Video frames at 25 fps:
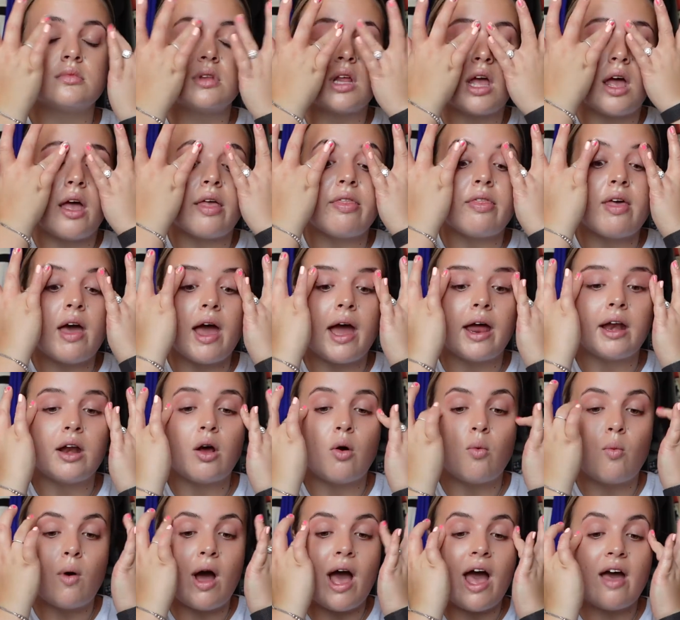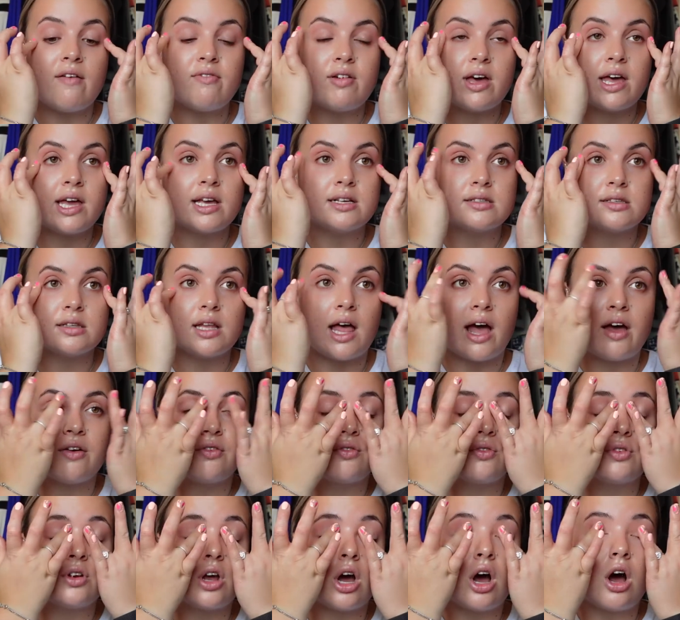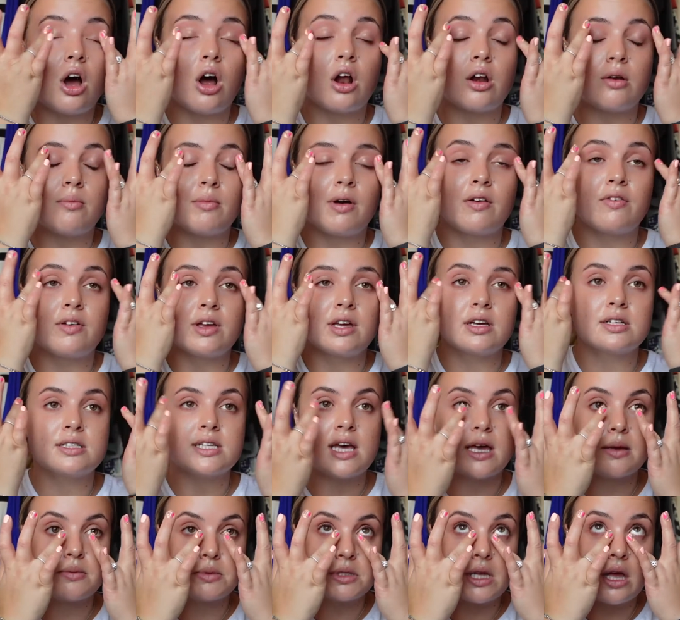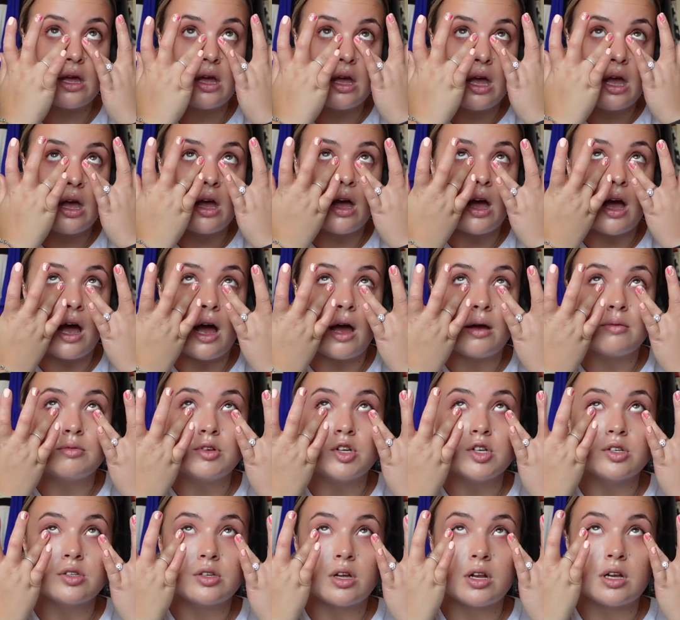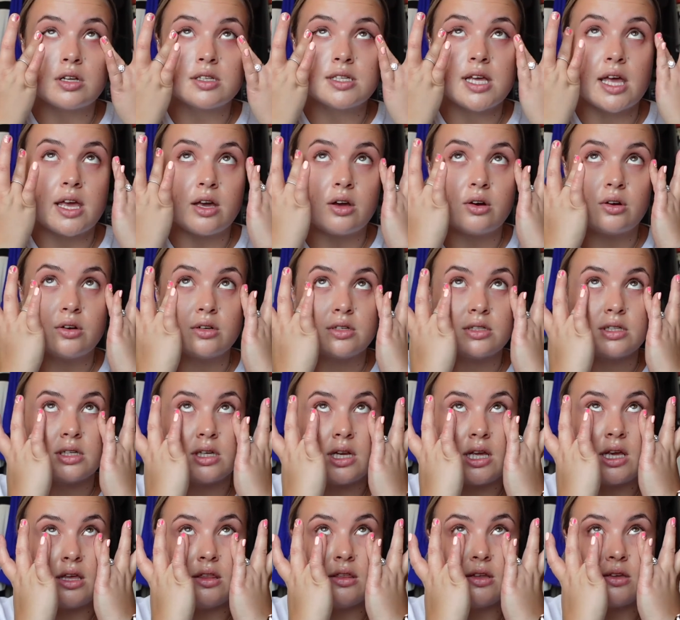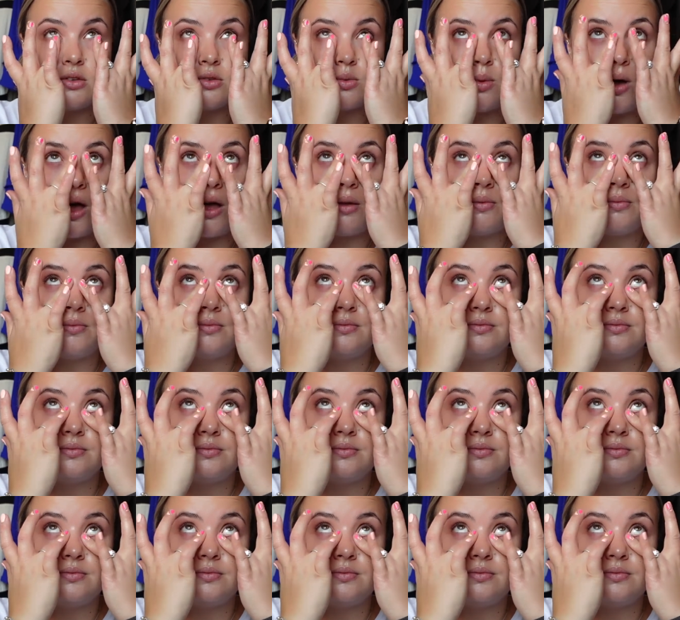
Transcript: And then whatever is left on my fingertips, I'm just going to take underneath as well.